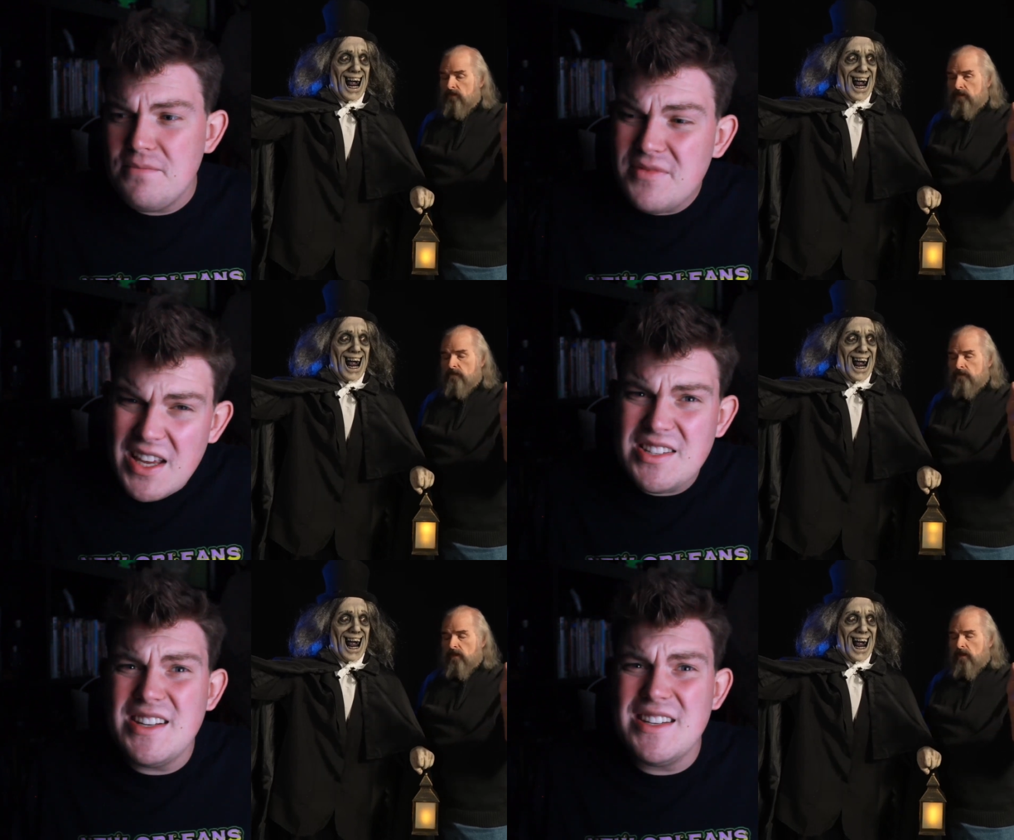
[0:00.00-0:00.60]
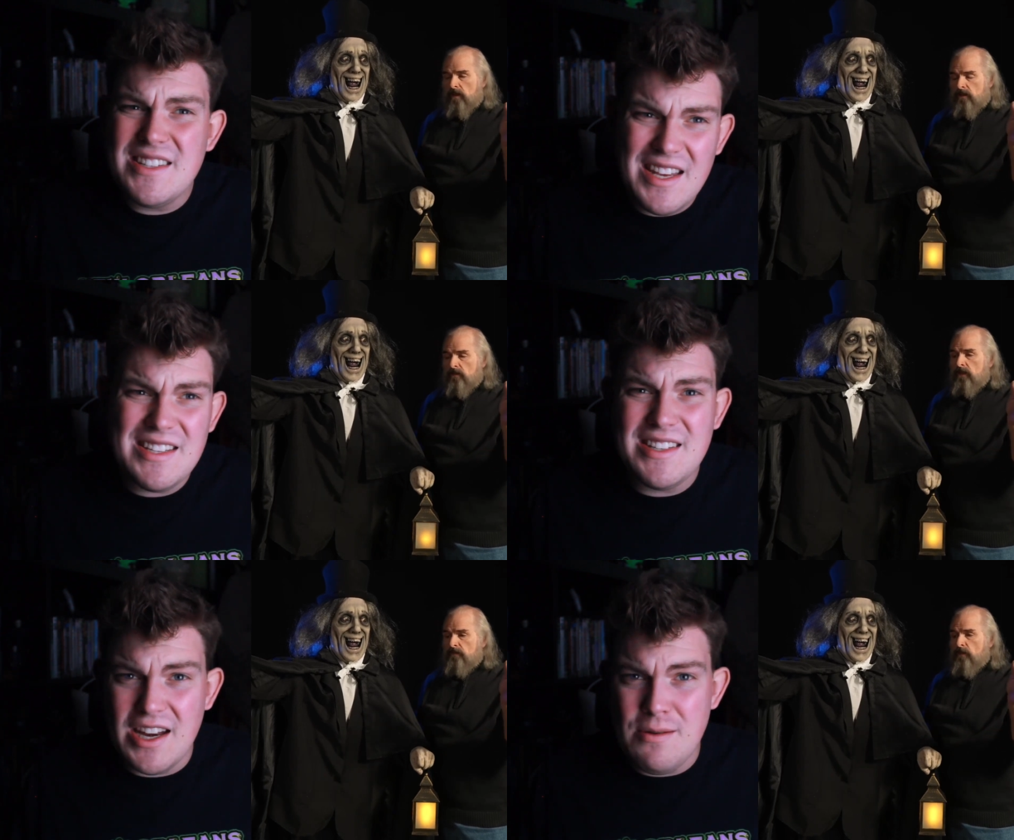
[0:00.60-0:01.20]
Speaker 1: doesn't
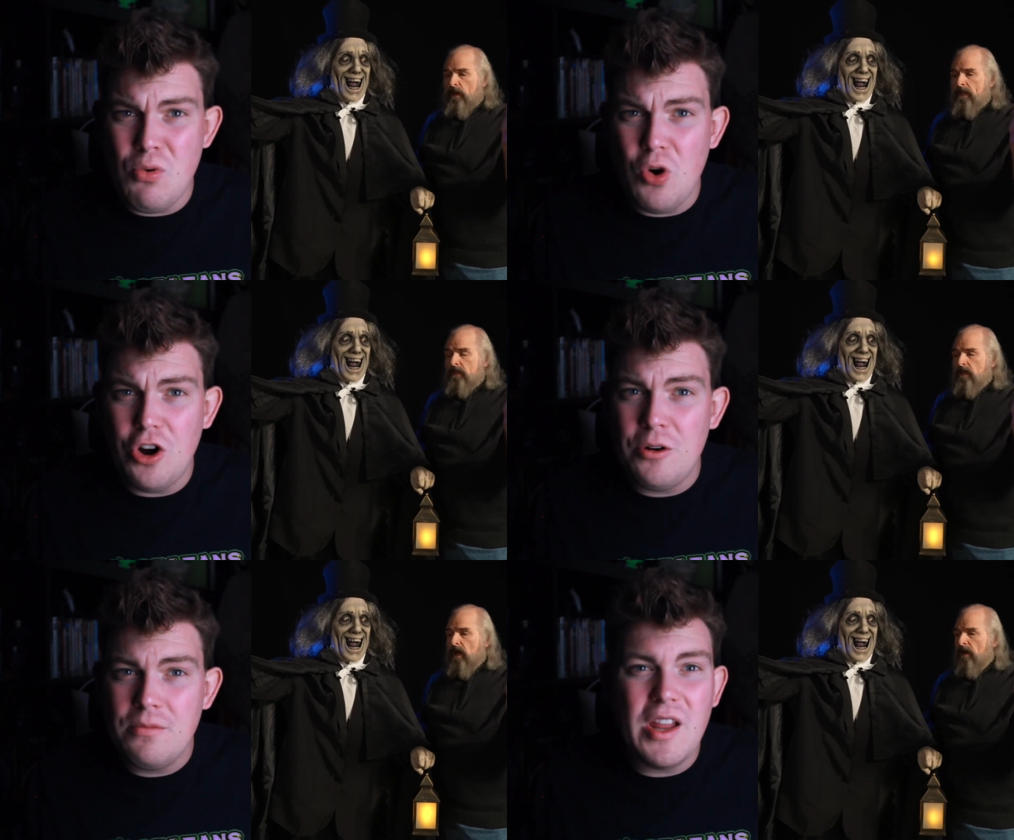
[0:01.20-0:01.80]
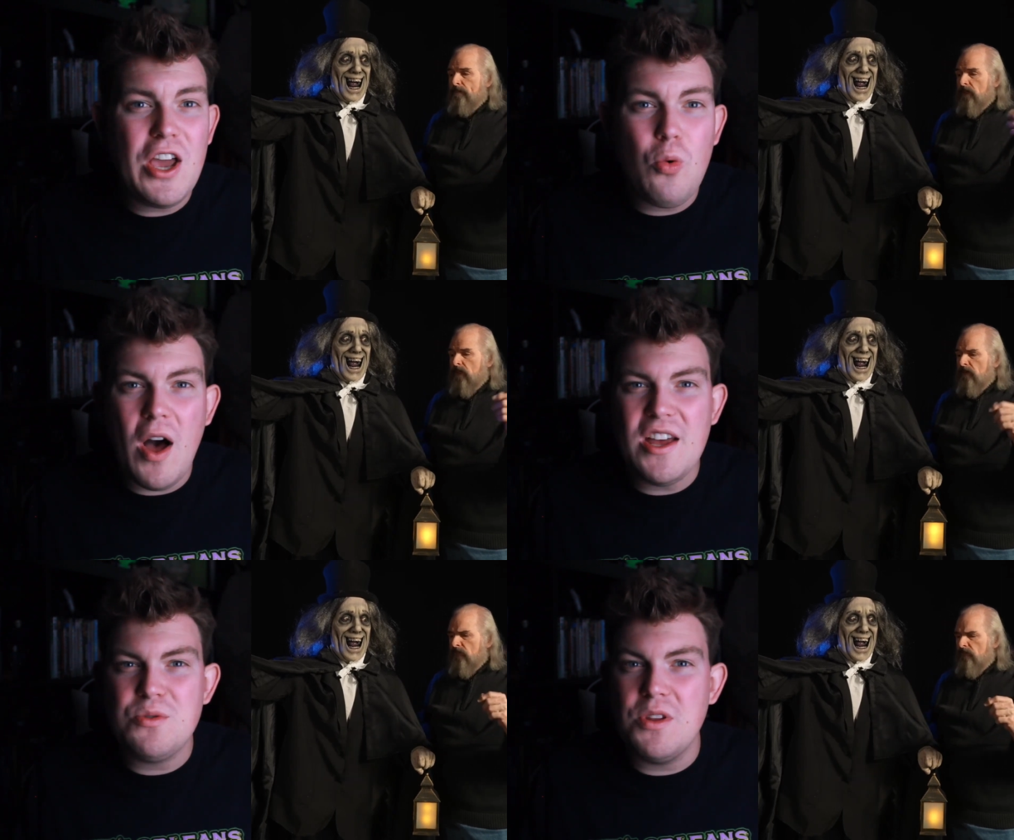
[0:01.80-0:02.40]
exist anymore.
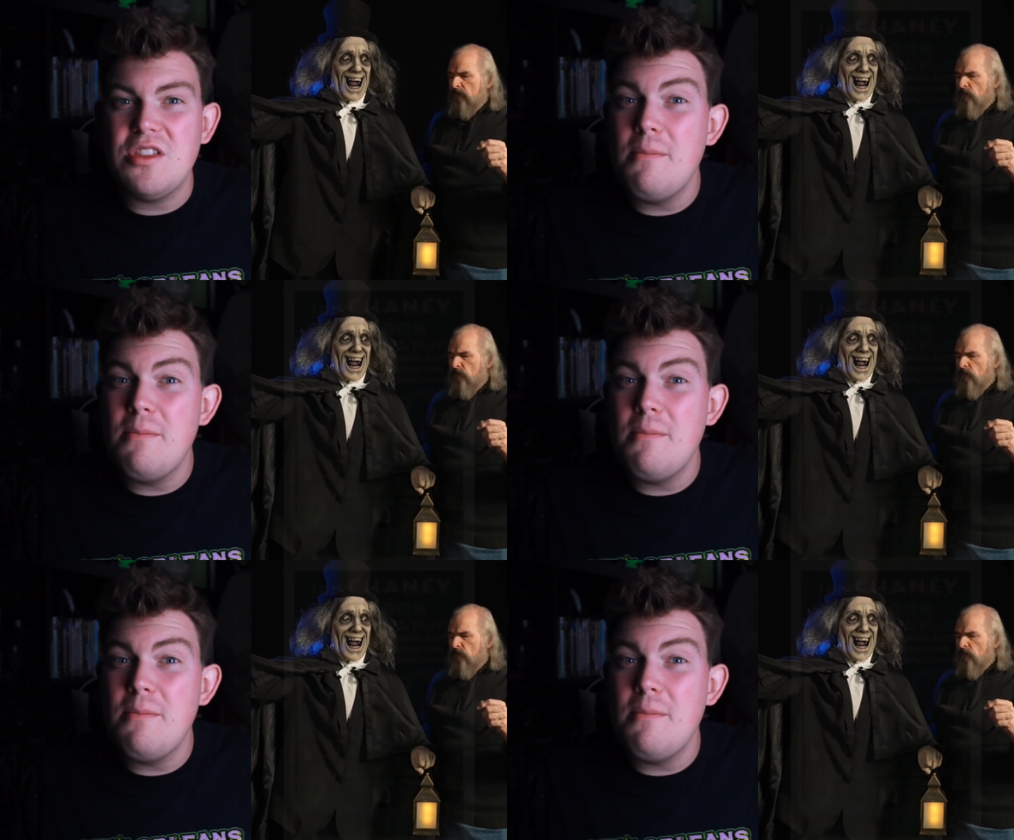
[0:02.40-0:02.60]
Likewise with The